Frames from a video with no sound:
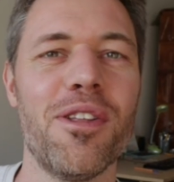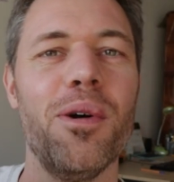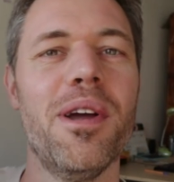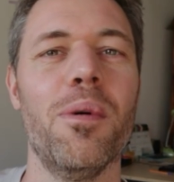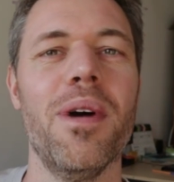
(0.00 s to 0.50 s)

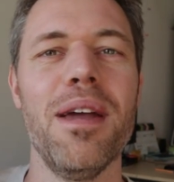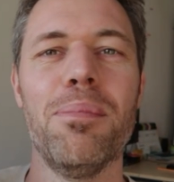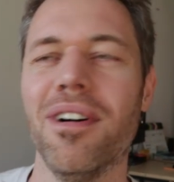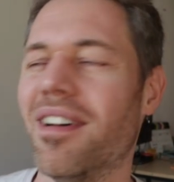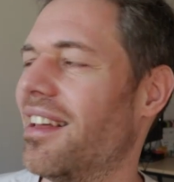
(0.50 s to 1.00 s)
throw it away,
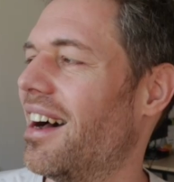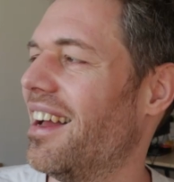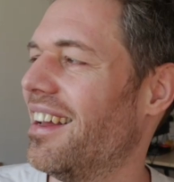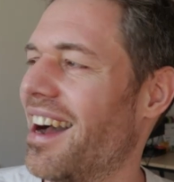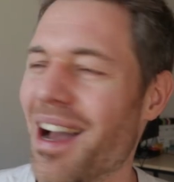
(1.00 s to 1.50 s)
but
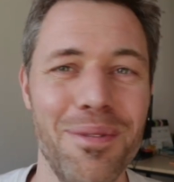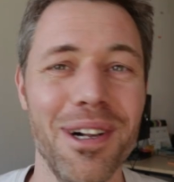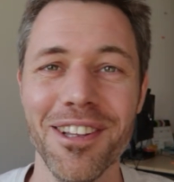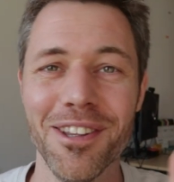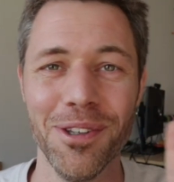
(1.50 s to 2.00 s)
I
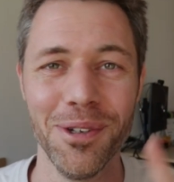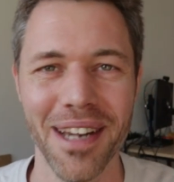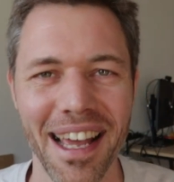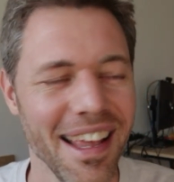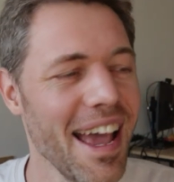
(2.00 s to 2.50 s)
will not do
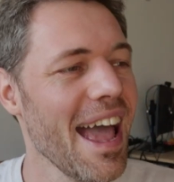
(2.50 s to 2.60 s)
that.